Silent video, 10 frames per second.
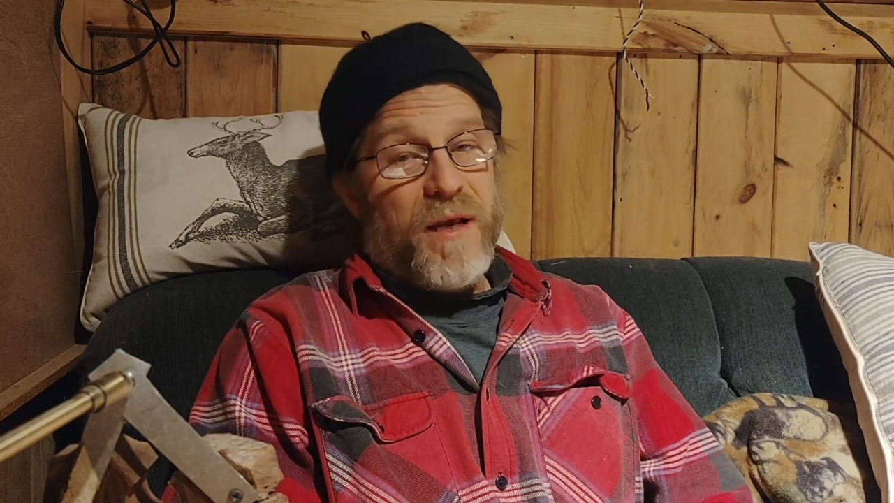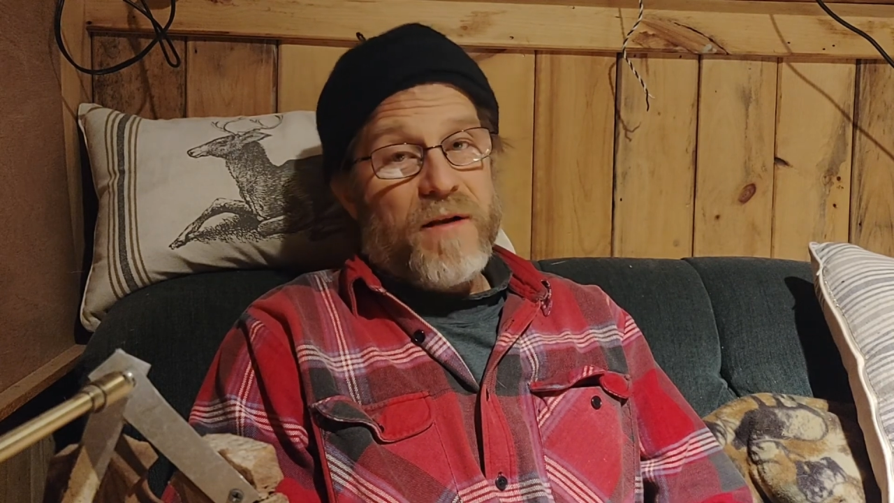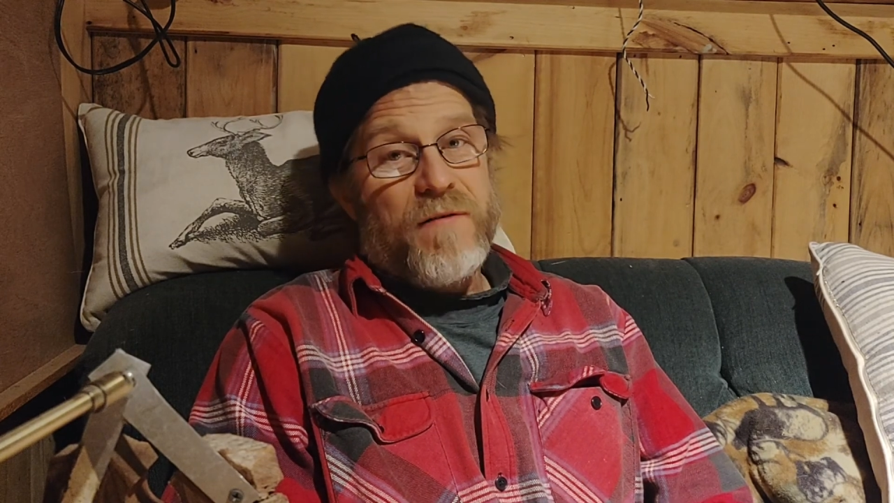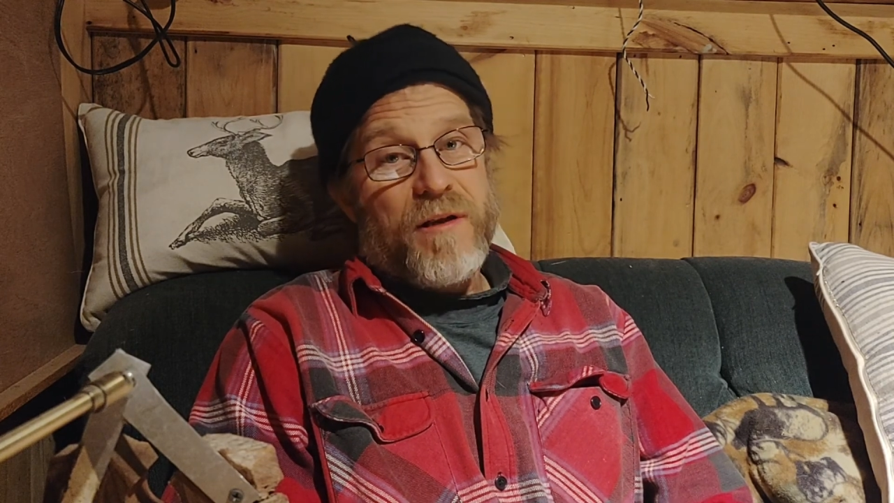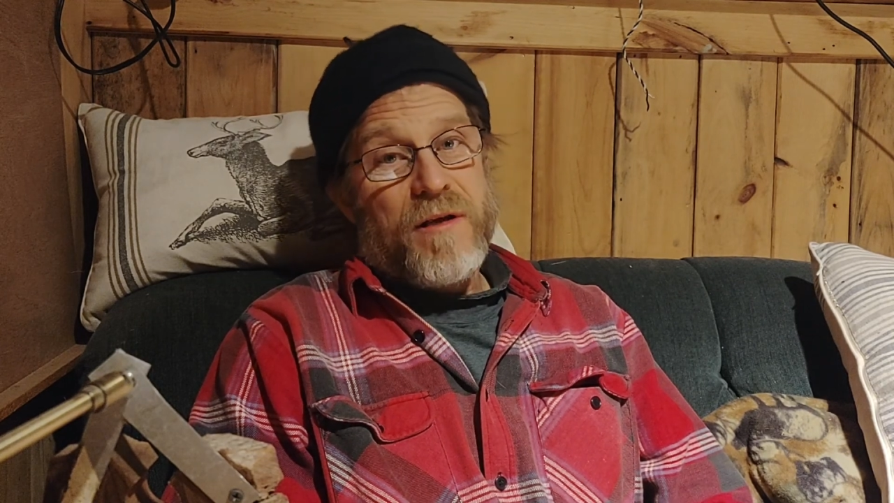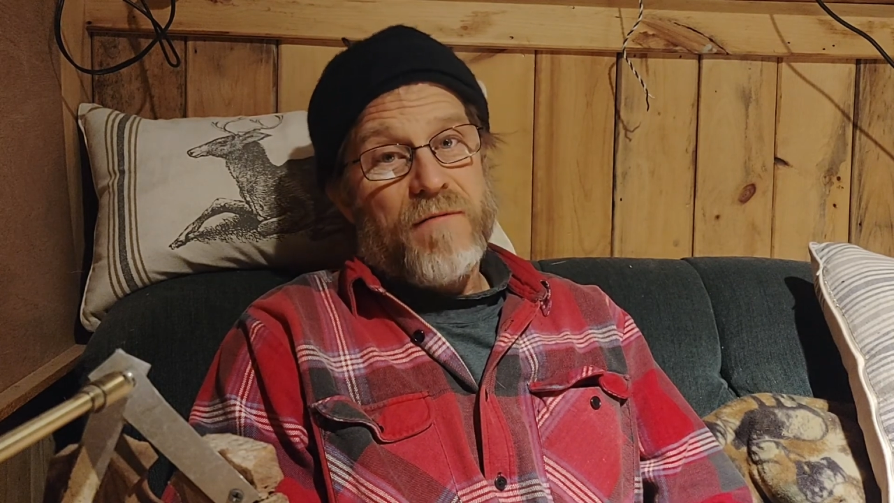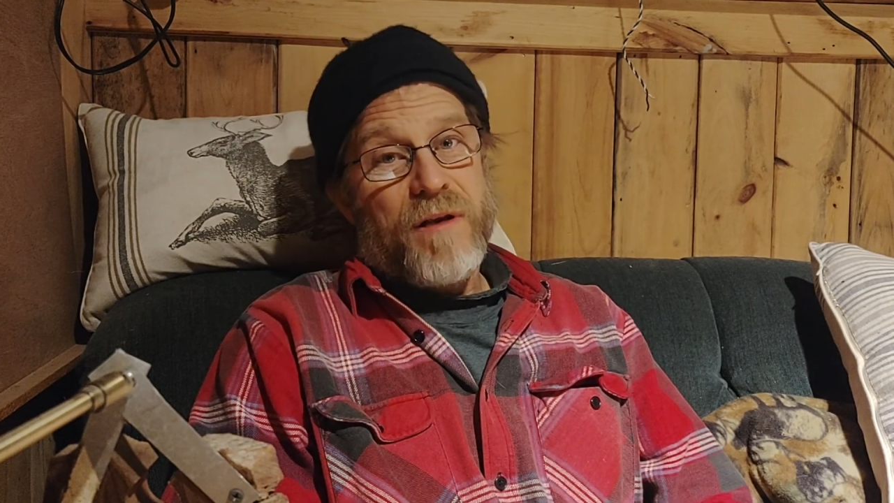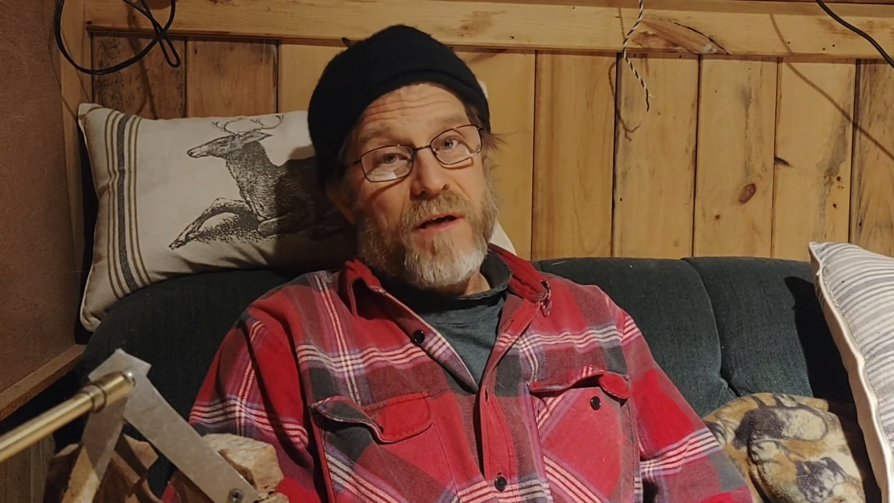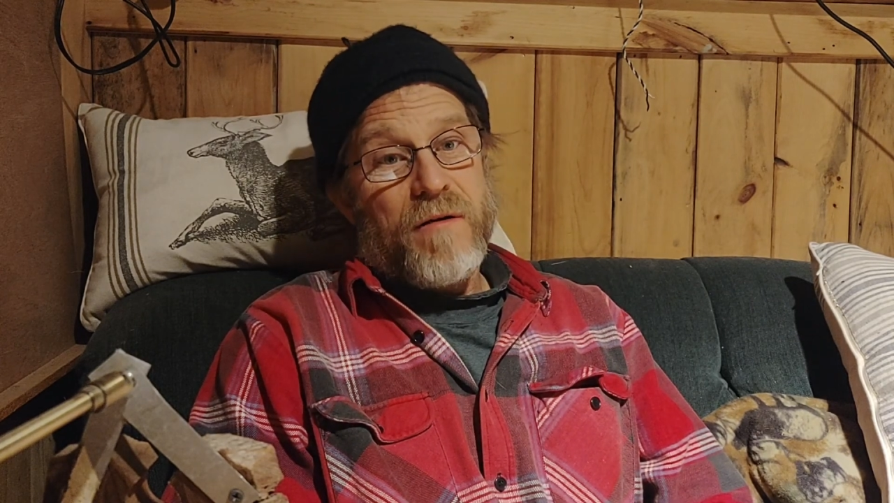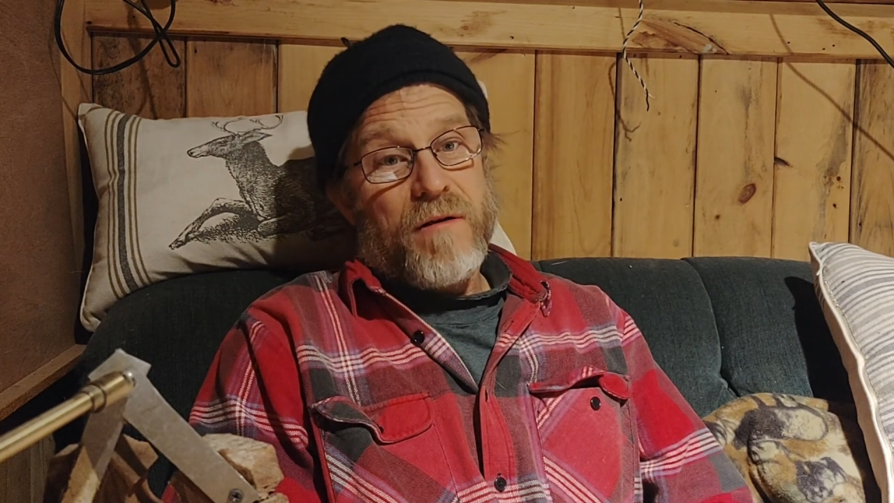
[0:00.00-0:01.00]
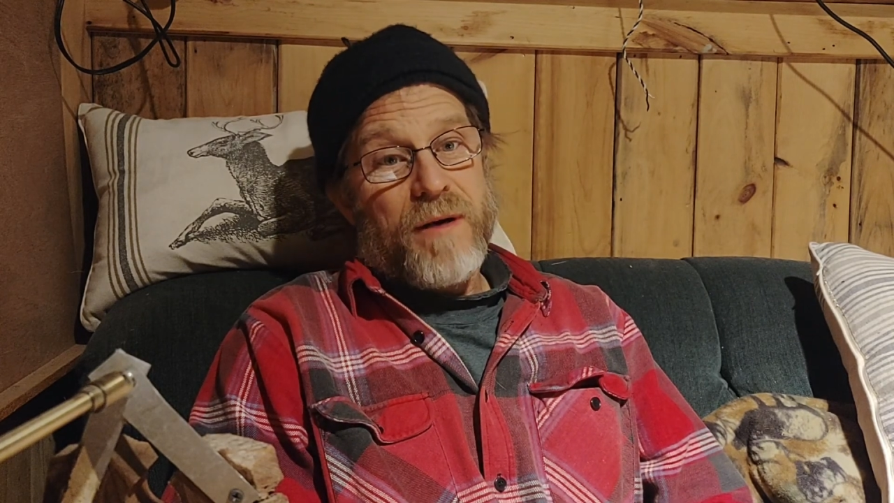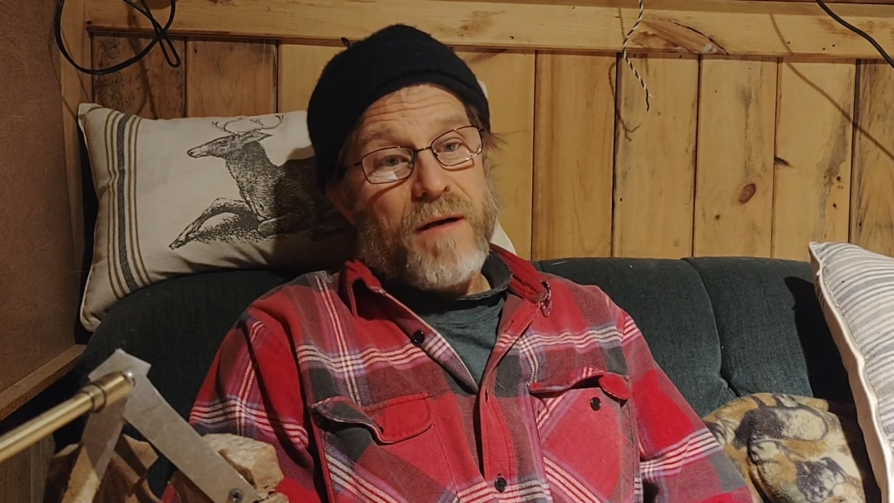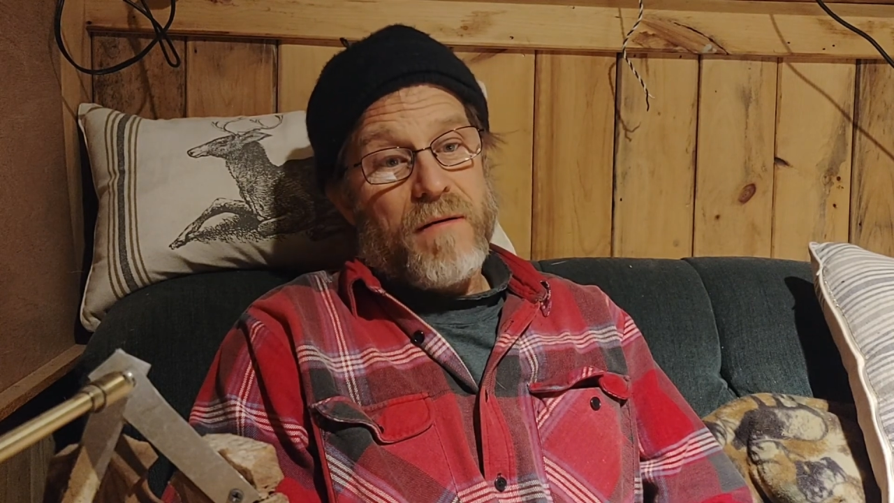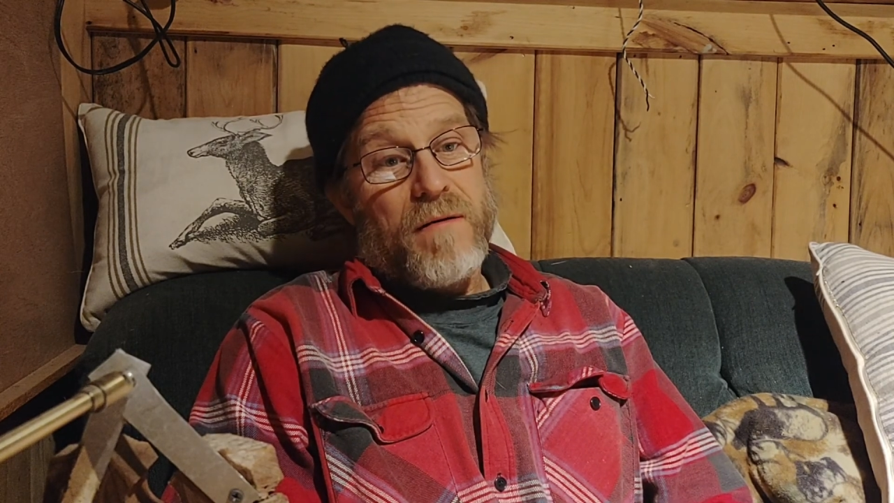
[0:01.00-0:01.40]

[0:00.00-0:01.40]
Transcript: interesting videos about